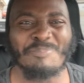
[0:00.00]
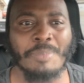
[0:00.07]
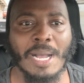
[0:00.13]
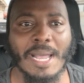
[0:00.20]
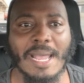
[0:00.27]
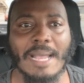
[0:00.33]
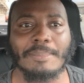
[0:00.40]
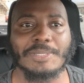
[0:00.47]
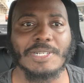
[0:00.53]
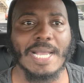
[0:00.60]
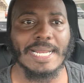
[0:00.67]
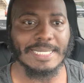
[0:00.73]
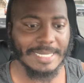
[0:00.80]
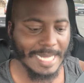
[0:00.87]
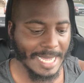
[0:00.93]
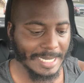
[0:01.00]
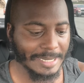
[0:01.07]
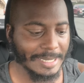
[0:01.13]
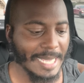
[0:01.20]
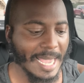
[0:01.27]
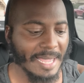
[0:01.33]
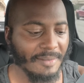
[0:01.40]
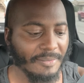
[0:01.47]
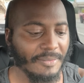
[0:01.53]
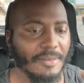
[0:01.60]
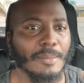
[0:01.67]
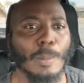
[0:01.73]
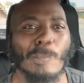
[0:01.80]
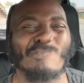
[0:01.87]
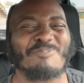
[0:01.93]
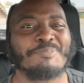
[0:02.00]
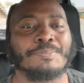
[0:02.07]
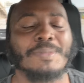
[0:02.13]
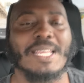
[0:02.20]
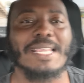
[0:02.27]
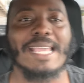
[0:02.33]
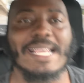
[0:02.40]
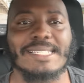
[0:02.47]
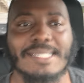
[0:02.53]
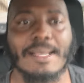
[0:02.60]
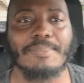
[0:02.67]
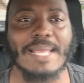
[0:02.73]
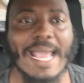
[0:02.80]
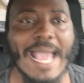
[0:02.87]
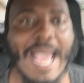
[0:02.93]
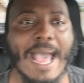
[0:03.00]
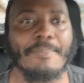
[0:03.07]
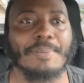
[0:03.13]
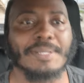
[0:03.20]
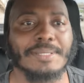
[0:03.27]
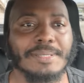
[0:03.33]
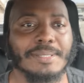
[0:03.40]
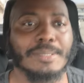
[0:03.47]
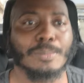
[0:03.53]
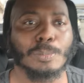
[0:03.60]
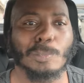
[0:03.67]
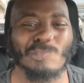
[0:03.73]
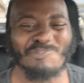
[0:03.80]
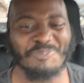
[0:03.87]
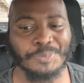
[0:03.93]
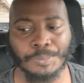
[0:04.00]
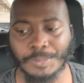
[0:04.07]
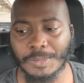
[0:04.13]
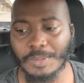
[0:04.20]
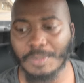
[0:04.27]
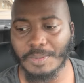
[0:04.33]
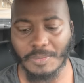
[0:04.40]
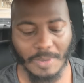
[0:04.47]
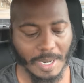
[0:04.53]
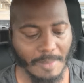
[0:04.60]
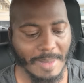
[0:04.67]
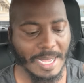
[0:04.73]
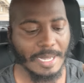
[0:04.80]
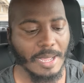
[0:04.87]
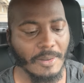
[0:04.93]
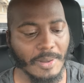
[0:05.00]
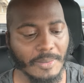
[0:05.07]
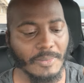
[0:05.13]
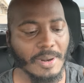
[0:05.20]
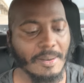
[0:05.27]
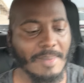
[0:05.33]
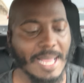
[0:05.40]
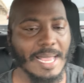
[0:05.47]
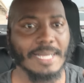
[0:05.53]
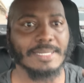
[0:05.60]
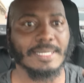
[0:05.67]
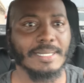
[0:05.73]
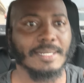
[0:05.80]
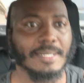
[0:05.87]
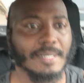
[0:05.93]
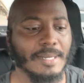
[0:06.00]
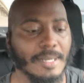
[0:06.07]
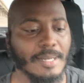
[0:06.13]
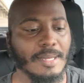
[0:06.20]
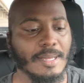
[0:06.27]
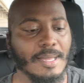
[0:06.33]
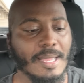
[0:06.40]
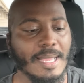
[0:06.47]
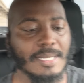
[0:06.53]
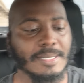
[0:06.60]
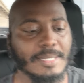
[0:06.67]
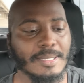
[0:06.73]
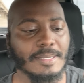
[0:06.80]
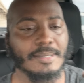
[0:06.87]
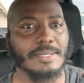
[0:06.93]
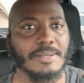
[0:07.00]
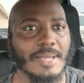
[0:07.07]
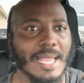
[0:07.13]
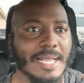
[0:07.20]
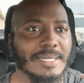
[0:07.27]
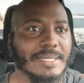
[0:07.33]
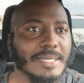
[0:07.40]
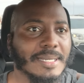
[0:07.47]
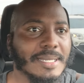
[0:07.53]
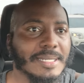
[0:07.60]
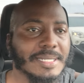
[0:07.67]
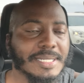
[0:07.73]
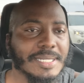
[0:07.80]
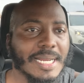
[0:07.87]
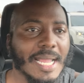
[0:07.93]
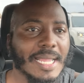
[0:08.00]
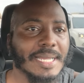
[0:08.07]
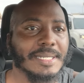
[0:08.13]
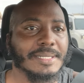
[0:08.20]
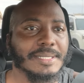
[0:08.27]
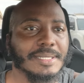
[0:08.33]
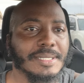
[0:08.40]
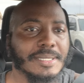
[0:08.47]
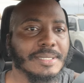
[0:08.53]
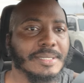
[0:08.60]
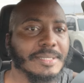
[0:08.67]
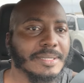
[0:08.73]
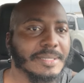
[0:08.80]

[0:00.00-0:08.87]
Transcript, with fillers: But I'm trying to stay safe in case something happens. Where am I going? Where am I exiting? Exit to exit exchange.